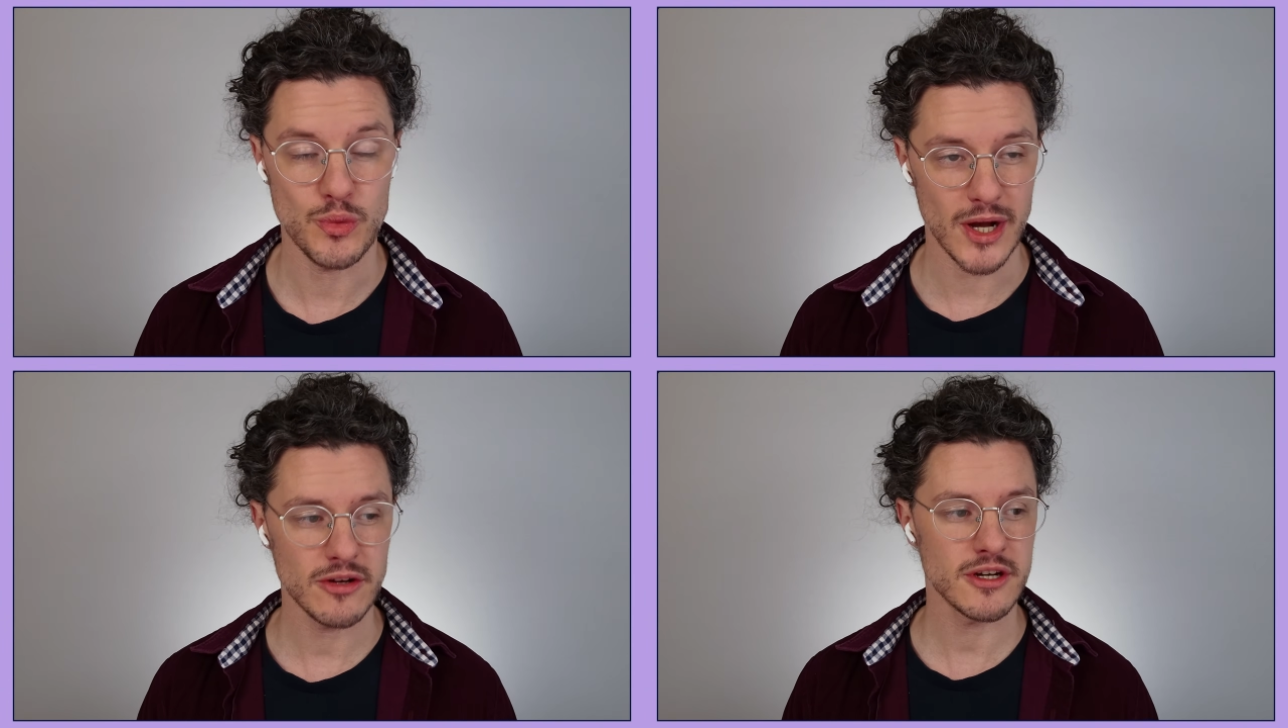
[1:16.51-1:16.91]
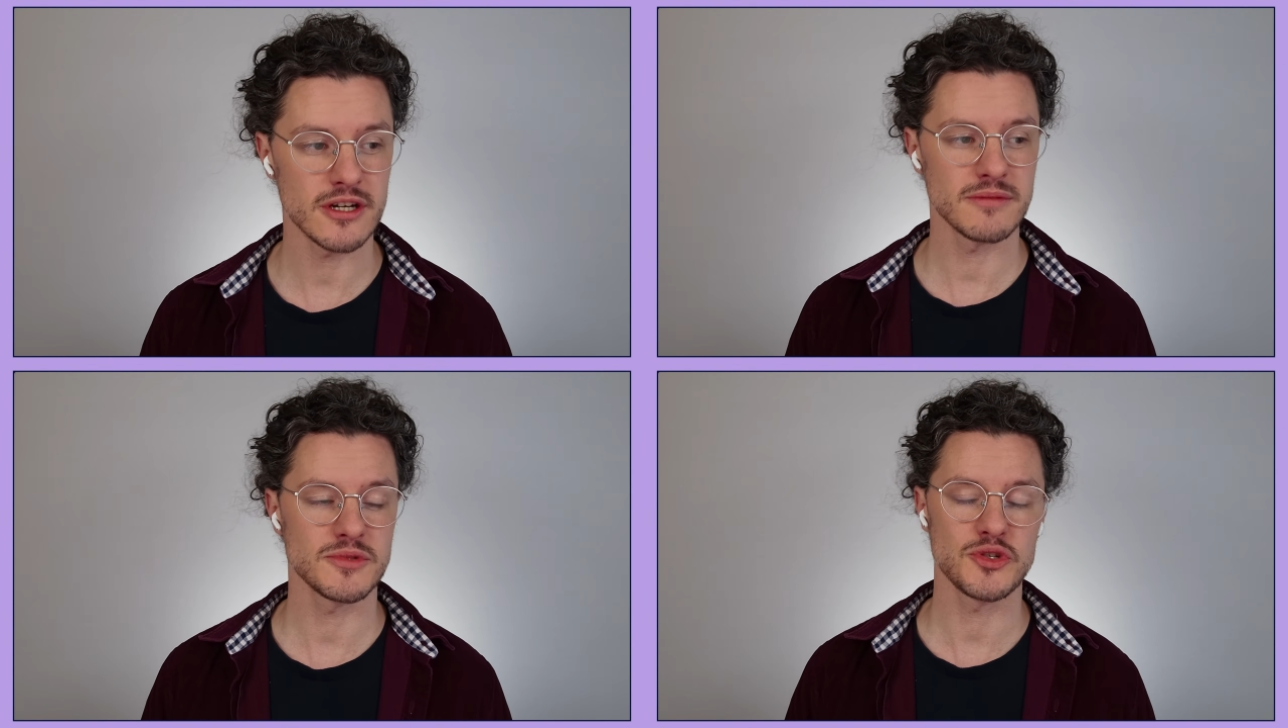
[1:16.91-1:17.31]

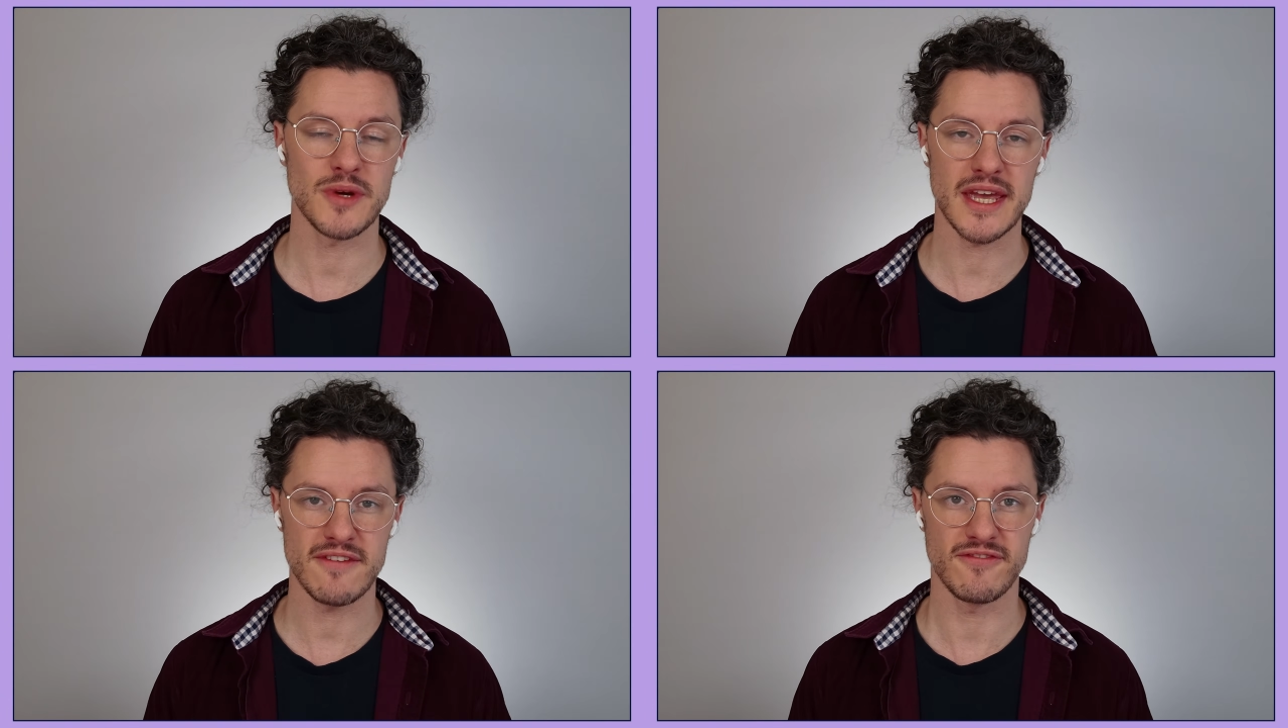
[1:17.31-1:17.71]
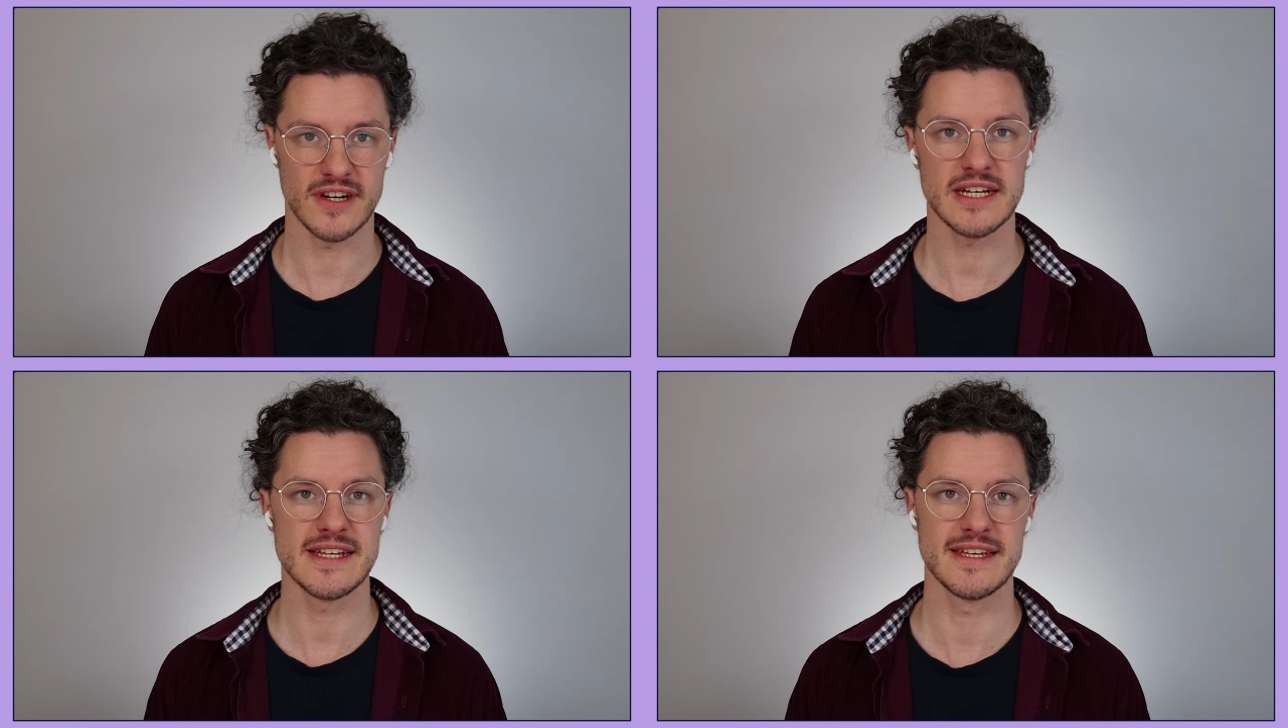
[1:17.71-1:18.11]
Welcome to a
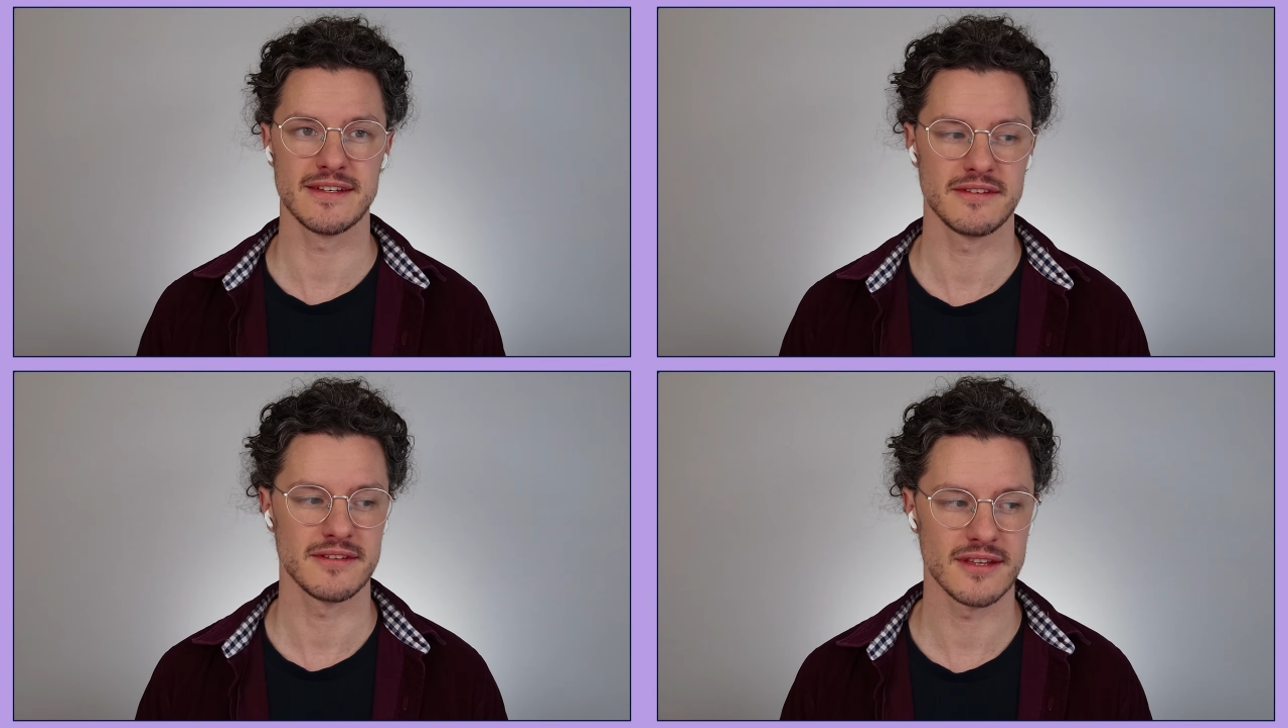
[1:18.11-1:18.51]
fun